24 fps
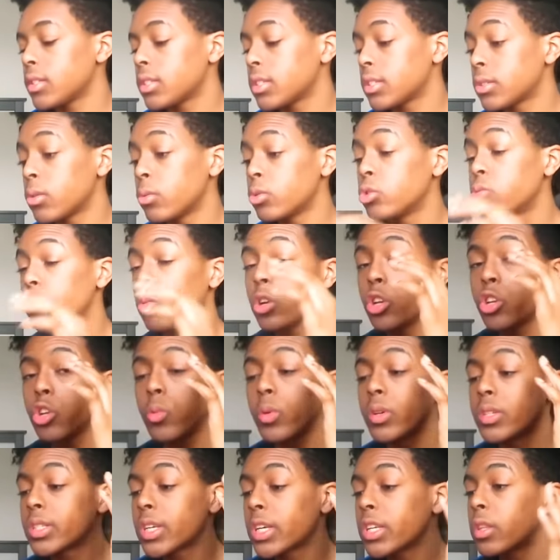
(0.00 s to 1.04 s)
So what you want to
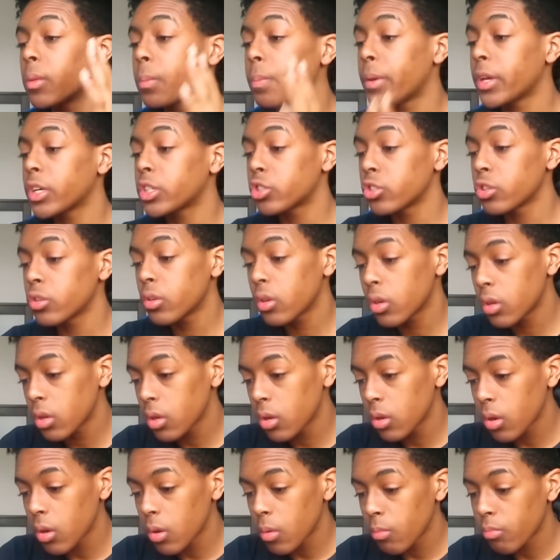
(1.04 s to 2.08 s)
do is get the picture,
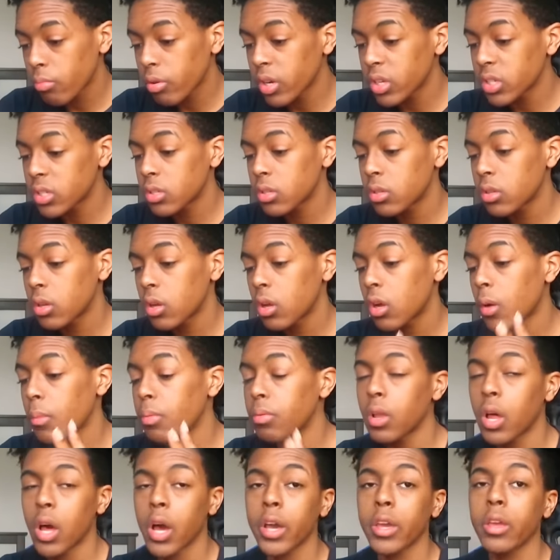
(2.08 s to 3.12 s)
press
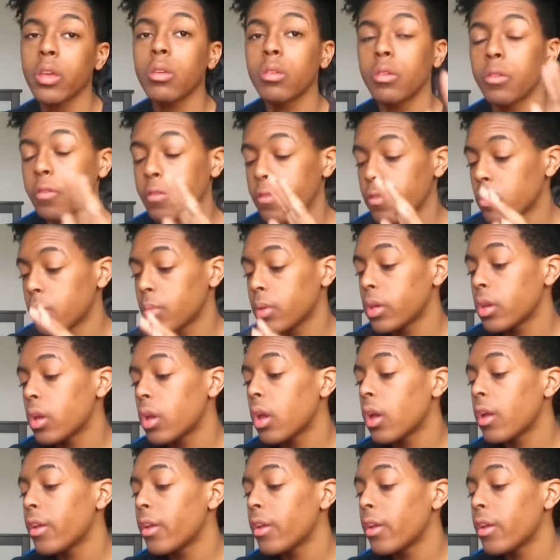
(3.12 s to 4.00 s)
apply, you feel me?